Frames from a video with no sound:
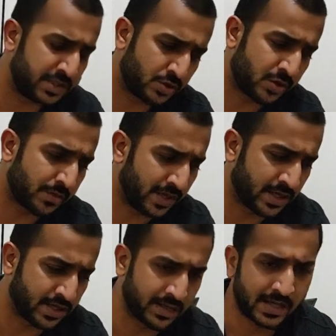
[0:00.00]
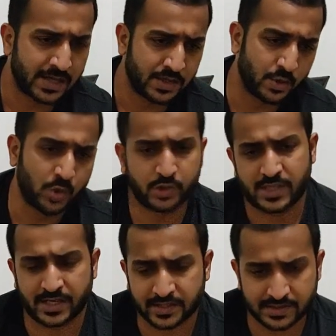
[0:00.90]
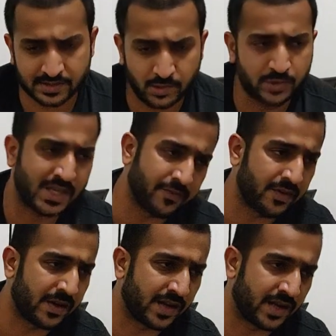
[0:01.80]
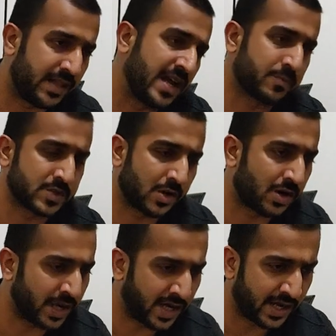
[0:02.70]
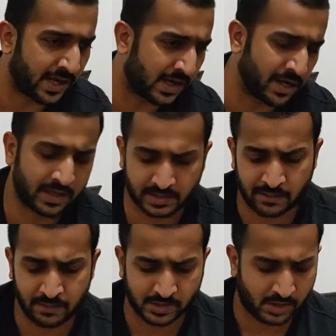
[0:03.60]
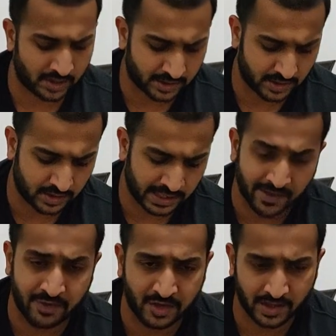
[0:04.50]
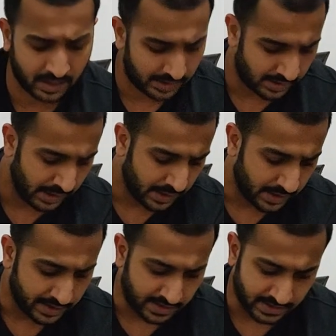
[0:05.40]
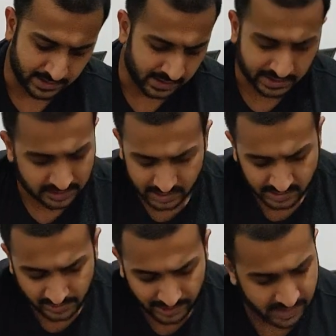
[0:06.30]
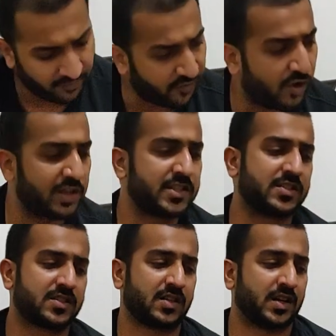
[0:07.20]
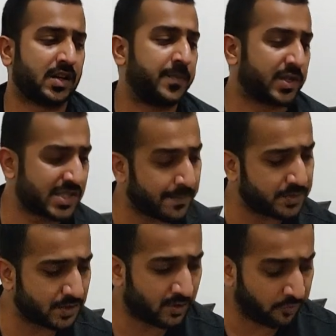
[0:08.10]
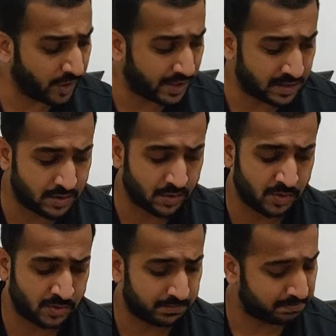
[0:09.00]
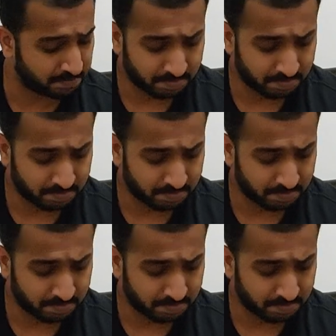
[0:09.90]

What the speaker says: showed me a 2.6, 2.7, and that was a lot heavier. It just creates a false perception of weight. So